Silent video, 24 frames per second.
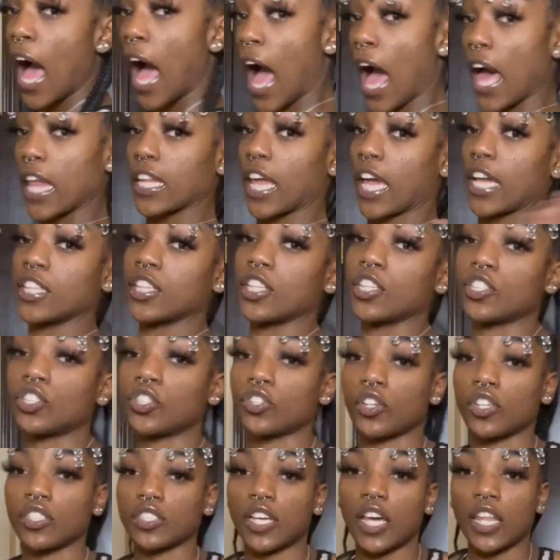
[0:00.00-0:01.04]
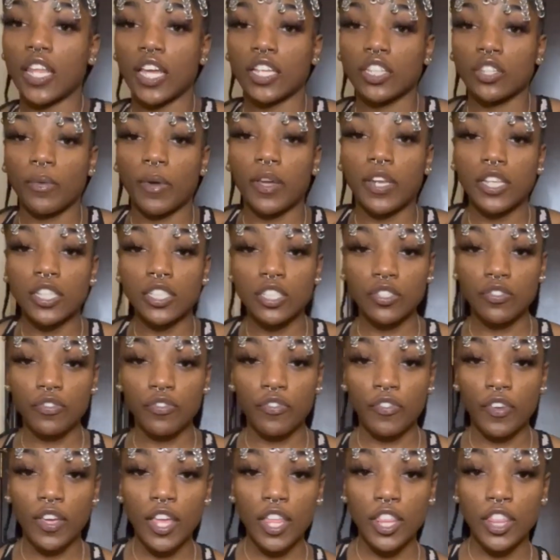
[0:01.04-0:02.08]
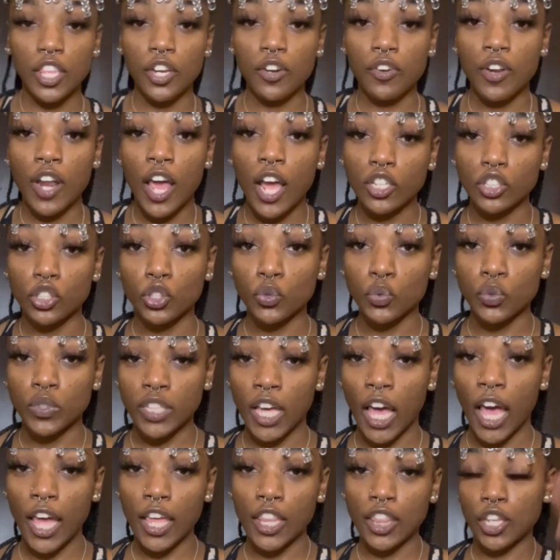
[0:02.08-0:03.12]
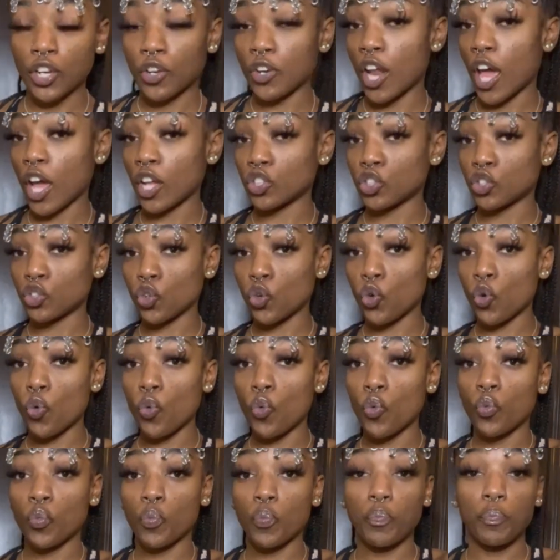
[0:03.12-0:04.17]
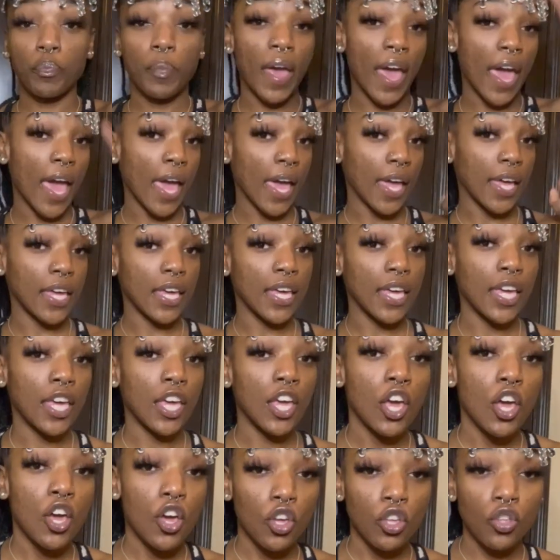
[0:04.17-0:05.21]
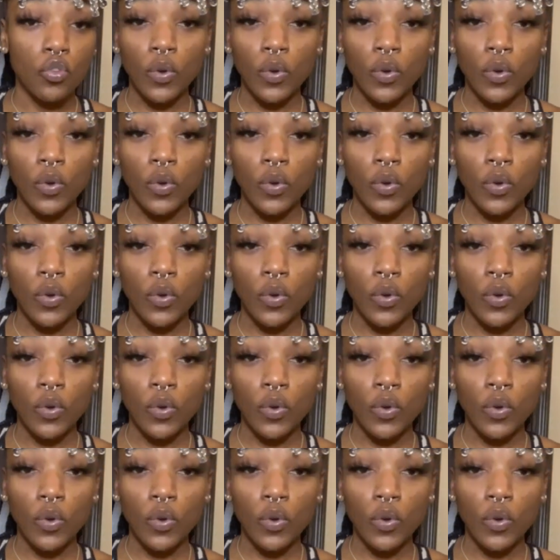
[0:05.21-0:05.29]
I like these shorts. I like the way these fit. They're not too tight. They're not too baggy.